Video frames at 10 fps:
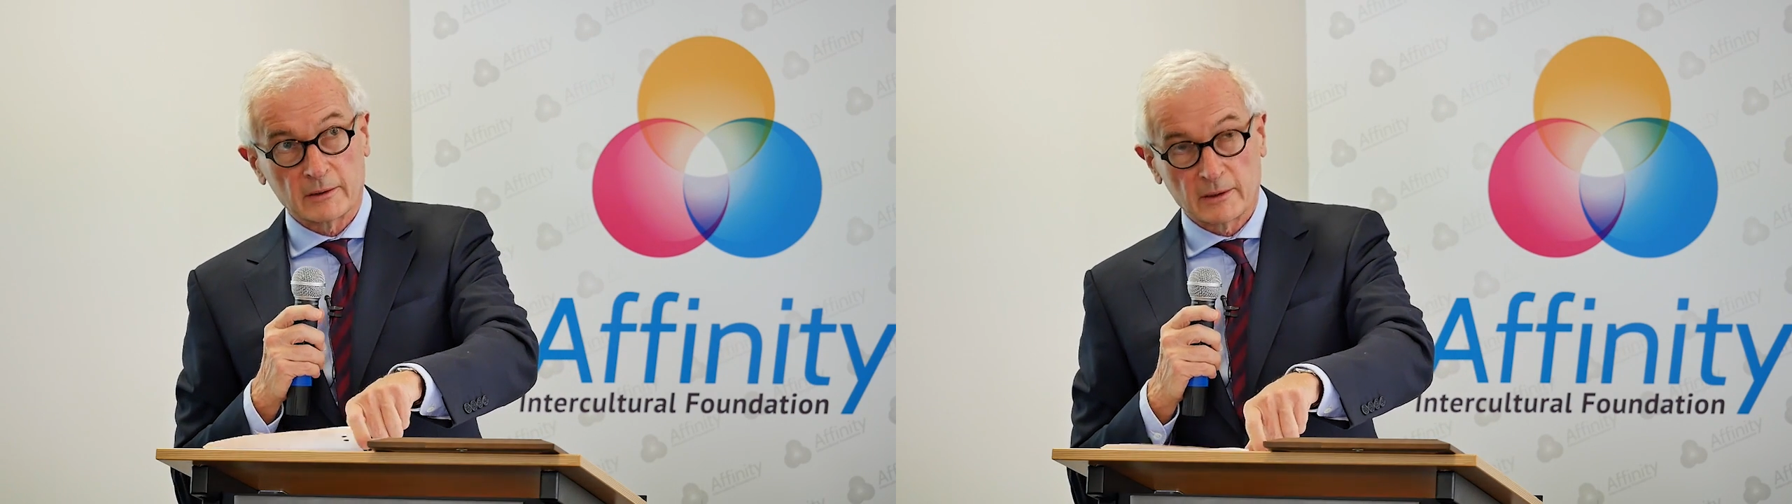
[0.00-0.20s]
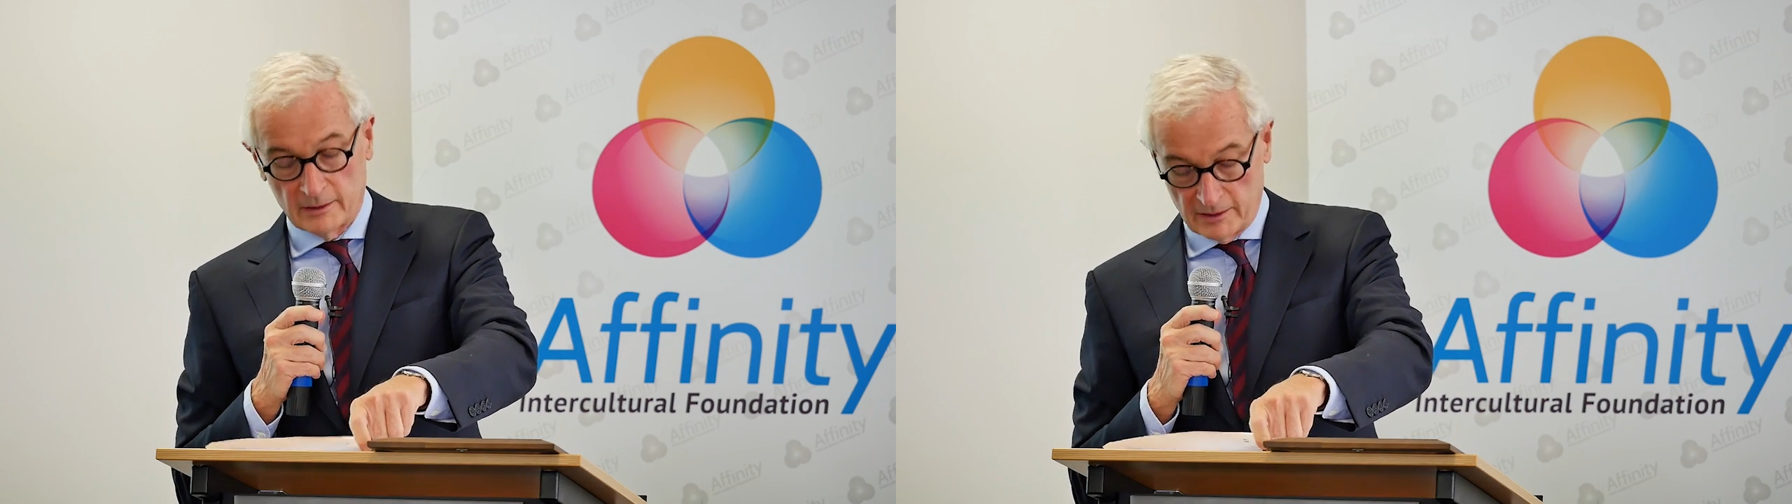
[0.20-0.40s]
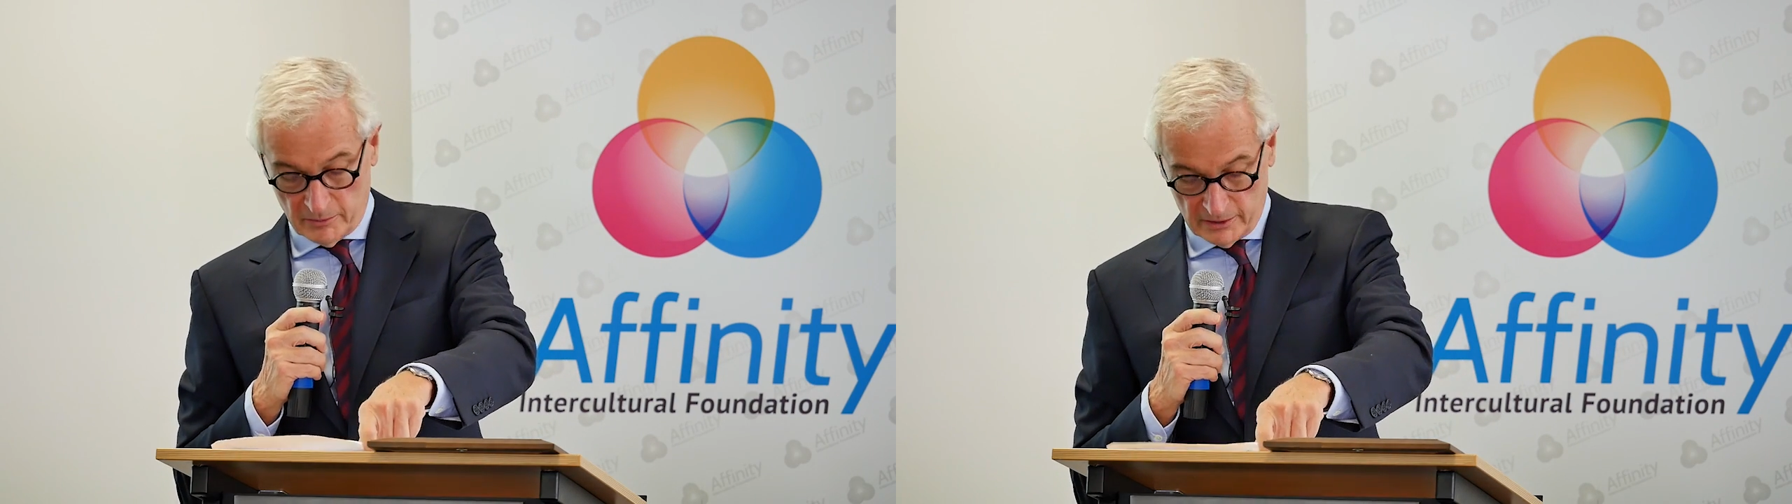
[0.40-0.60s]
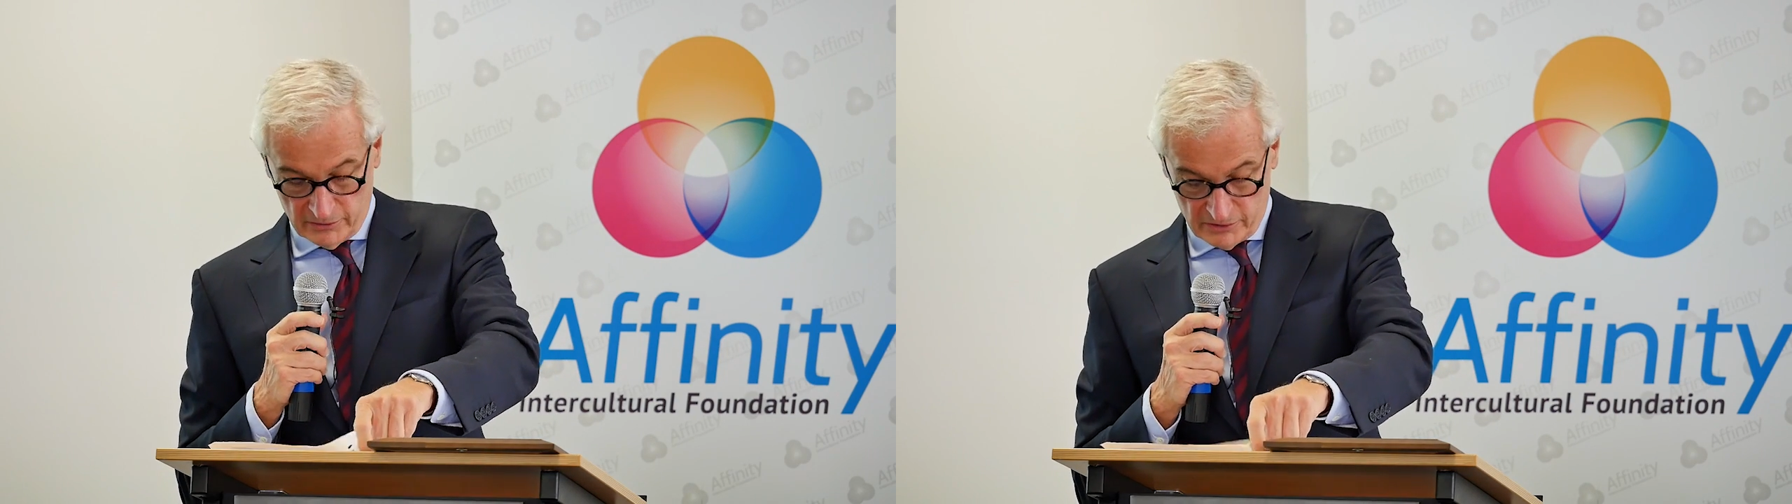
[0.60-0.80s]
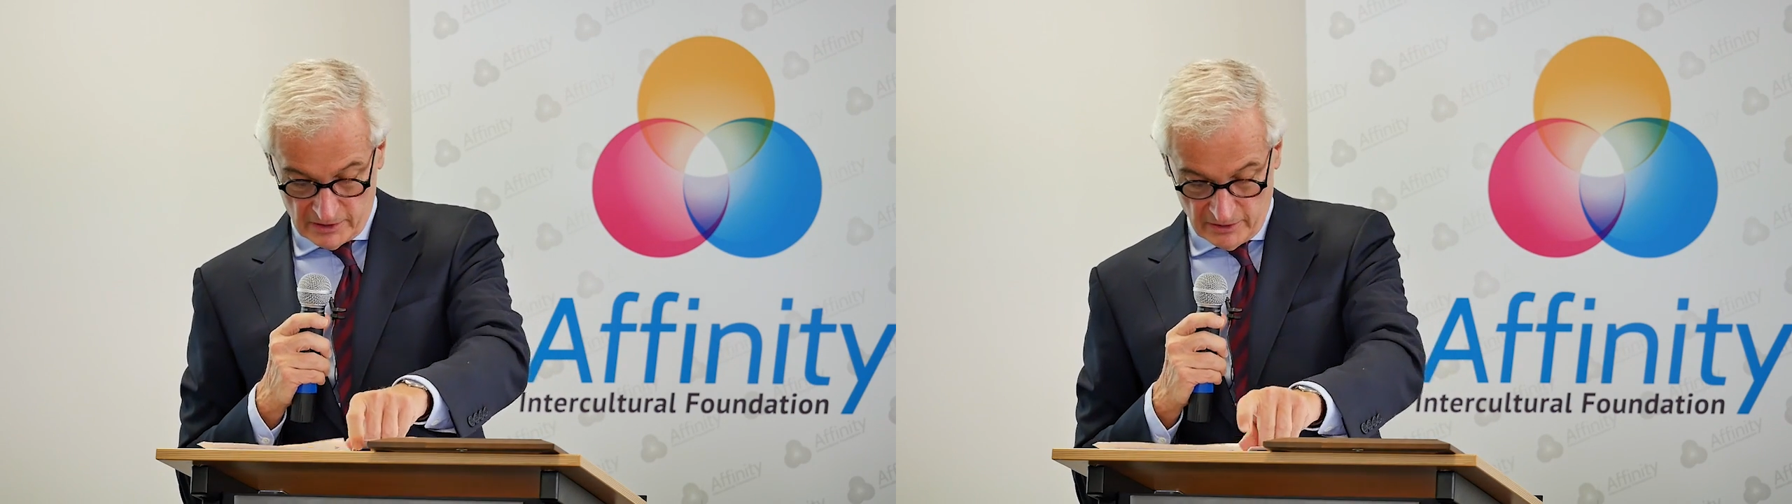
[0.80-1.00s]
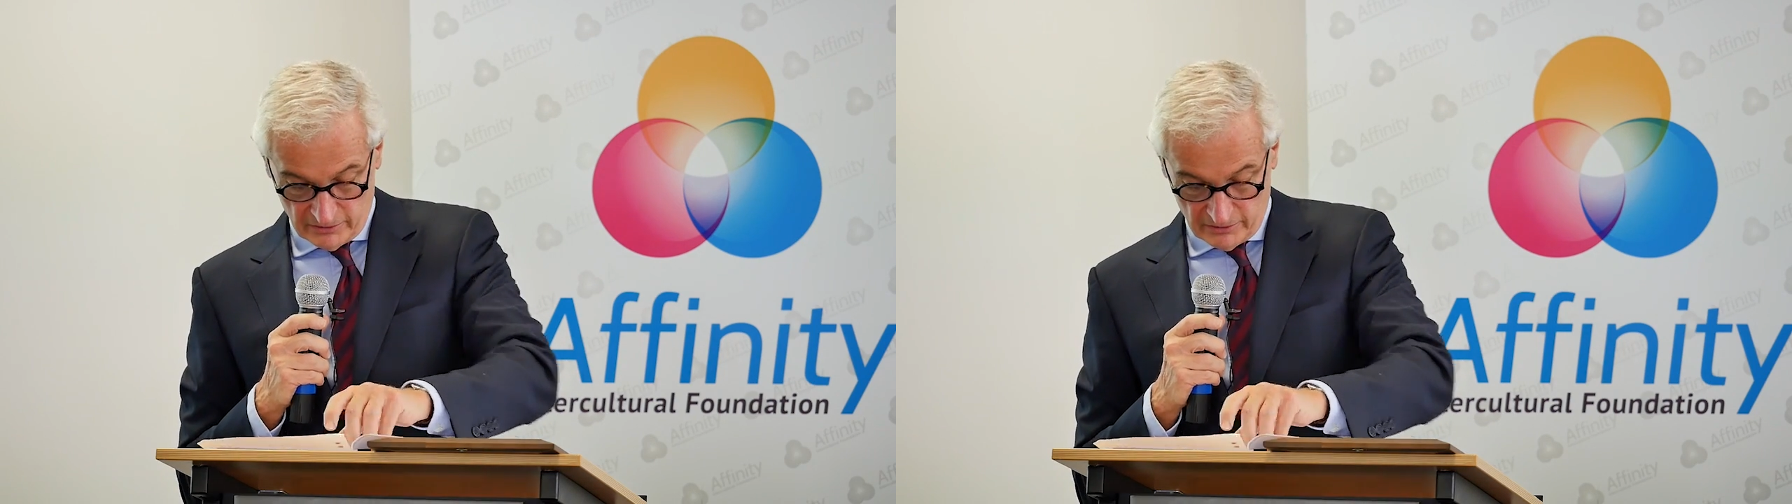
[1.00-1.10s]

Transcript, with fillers: and let me do so